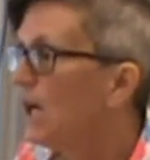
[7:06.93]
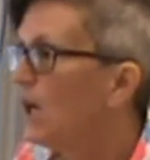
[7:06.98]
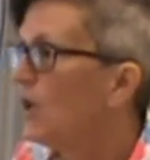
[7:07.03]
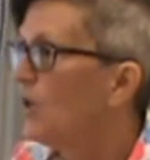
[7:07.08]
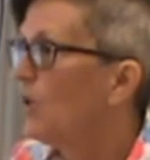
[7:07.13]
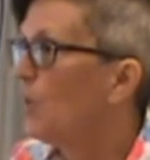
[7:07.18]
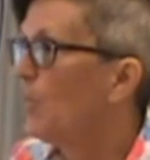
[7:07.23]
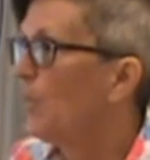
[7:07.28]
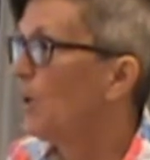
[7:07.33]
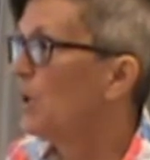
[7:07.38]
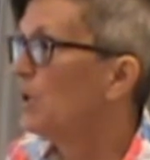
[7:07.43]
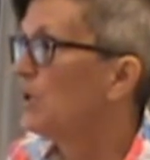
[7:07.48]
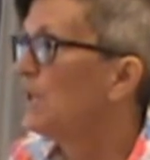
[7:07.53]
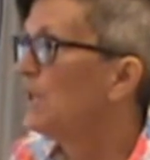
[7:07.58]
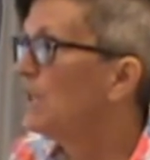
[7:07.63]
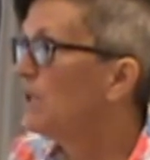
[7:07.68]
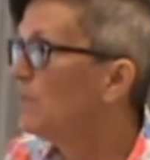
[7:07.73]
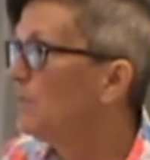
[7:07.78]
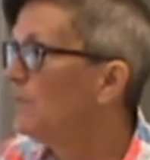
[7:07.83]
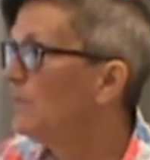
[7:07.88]
the person,
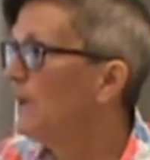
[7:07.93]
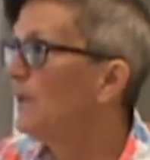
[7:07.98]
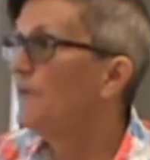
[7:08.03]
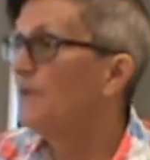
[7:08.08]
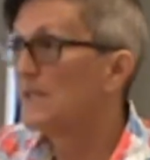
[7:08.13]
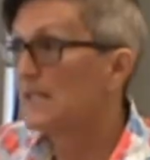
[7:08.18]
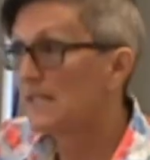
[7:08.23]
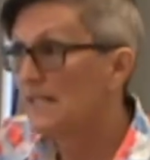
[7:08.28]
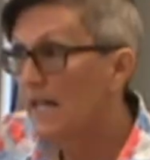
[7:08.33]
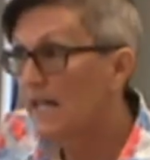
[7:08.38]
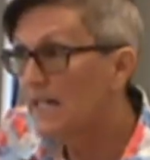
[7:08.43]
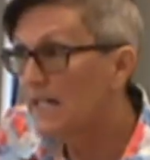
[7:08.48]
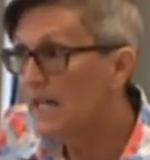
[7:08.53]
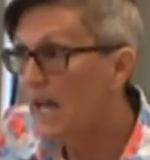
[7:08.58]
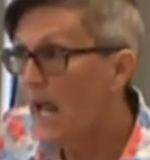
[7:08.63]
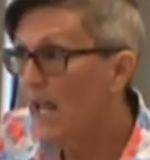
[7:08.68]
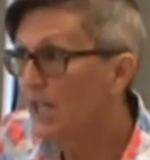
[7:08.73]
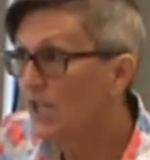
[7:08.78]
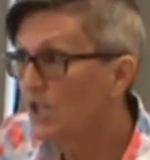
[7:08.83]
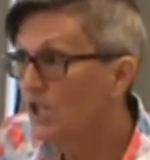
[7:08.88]
in, if it's
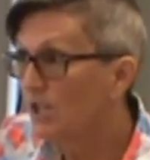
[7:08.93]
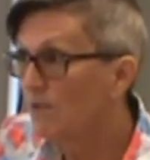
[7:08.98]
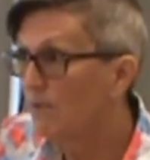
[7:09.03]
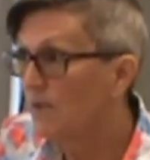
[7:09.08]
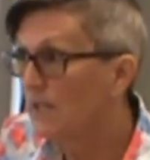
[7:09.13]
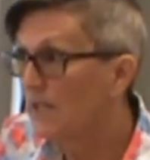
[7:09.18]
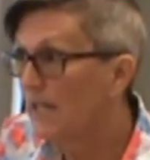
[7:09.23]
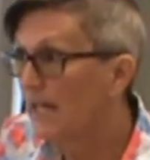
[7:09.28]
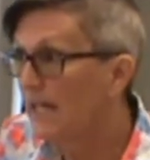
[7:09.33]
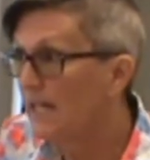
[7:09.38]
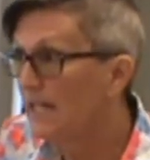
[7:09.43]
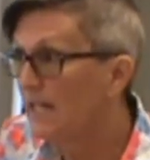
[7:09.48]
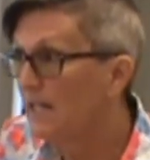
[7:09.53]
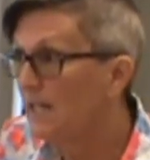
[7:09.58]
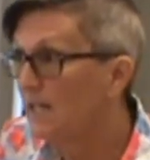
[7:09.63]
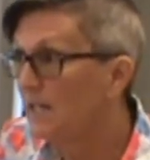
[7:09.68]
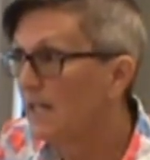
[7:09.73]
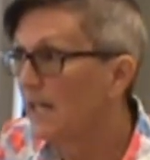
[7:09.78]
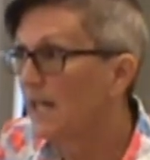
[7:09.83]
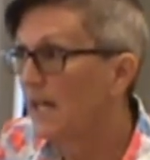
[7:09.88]
technology
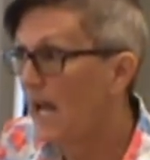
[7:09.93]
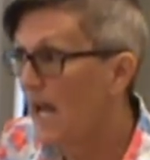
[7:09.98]
related, like